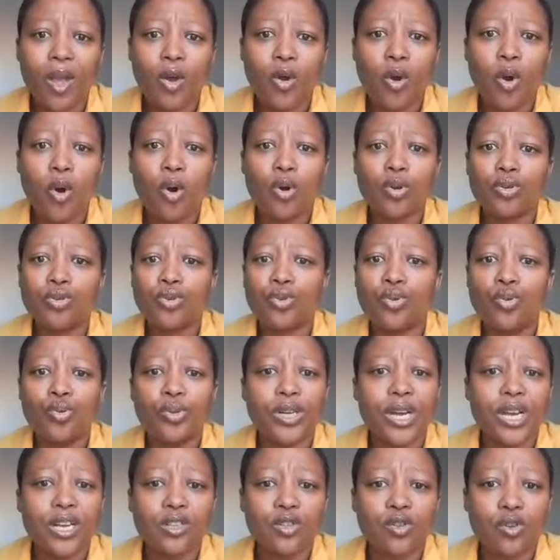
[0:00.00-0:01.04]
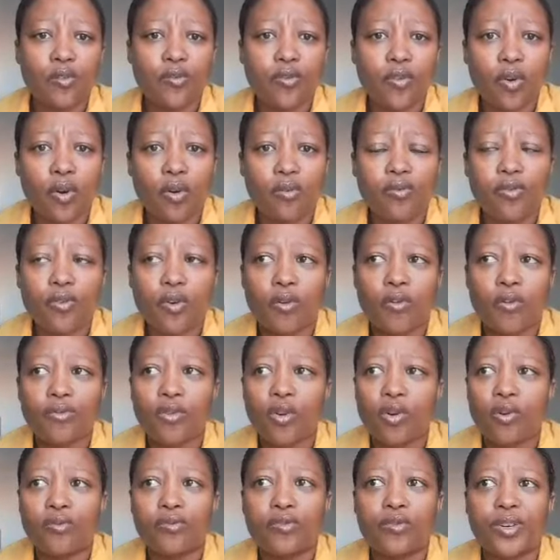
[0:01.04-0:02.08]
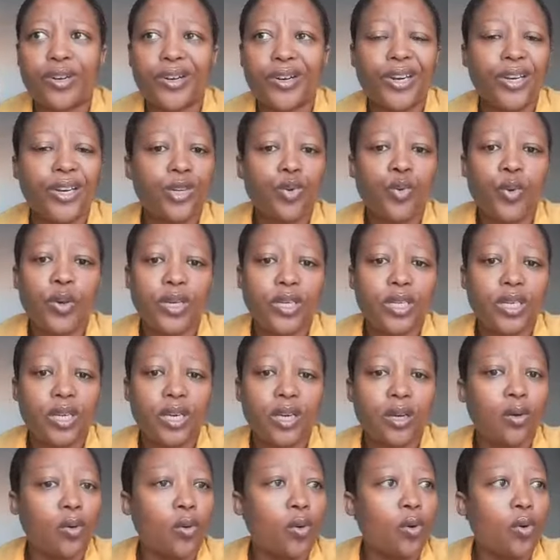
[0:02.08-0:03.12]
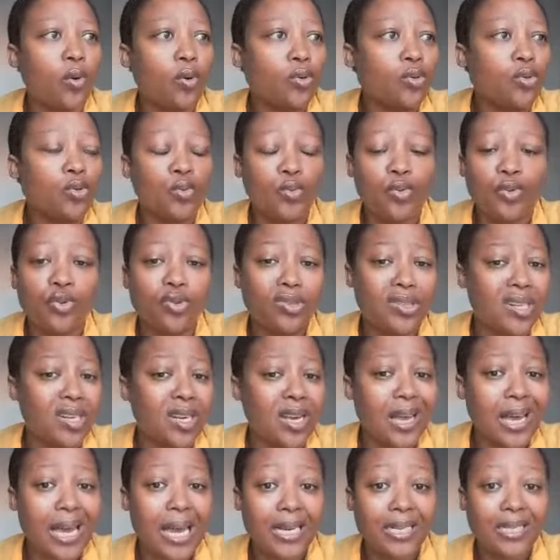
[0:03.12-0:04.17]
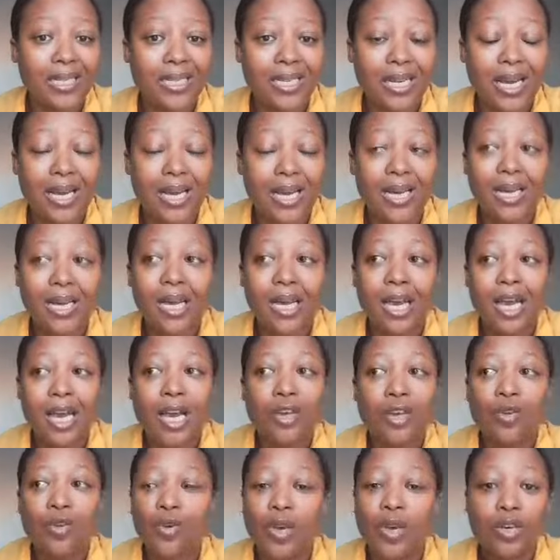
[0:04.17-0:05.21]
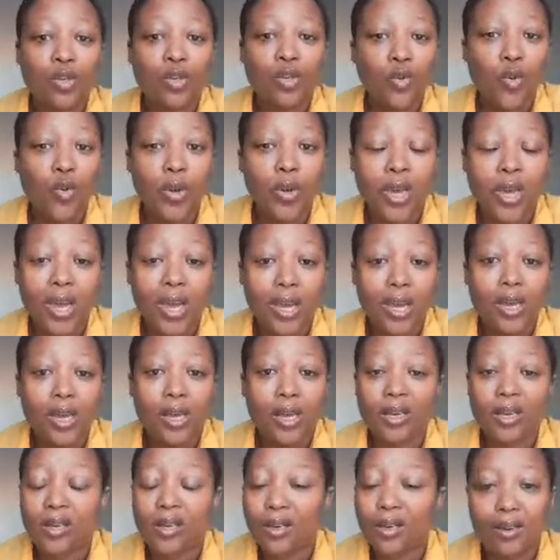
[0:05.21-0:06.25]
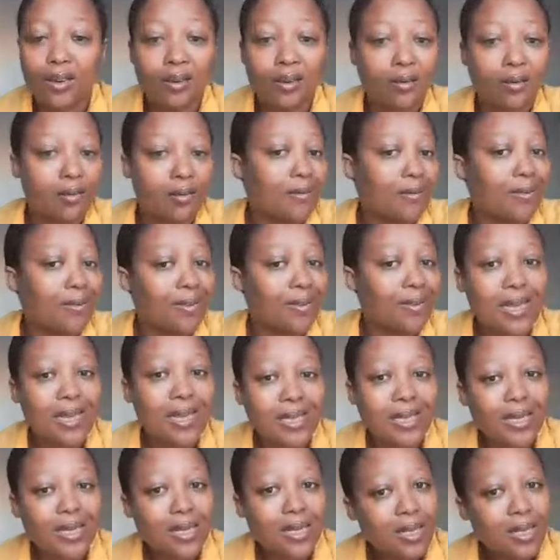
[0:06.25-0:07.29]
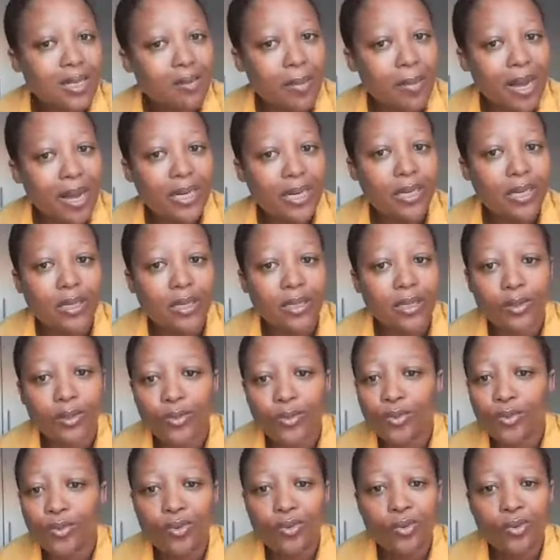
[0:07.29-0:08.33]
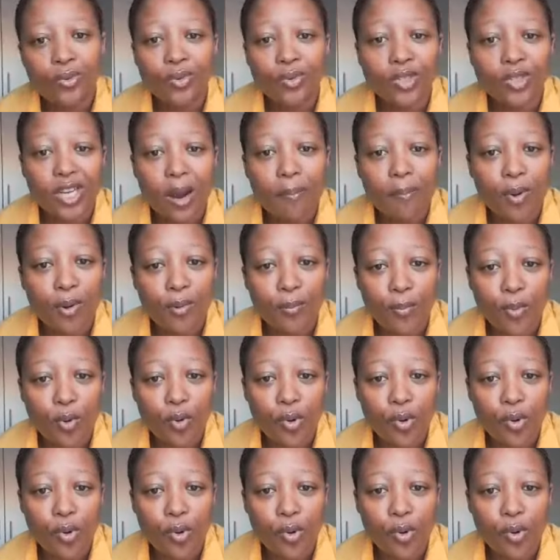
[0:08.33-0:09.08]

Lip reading: or 2 days of retweeting or using a hashtag, you get 2K. That's easy money. You jump on.